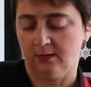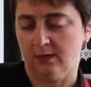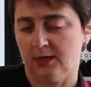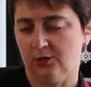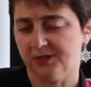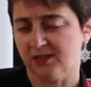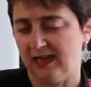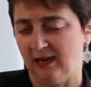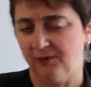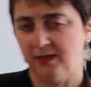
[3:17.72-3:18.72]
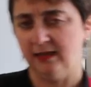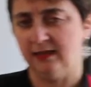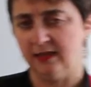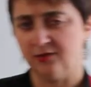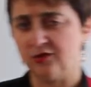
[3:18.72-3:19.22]
I also have
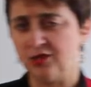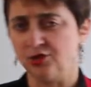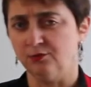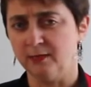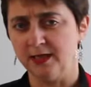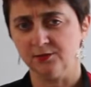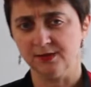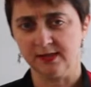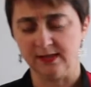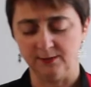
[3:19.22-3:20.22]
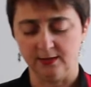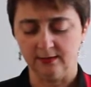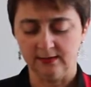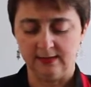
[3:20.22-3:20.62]
here a traditional metal steamer.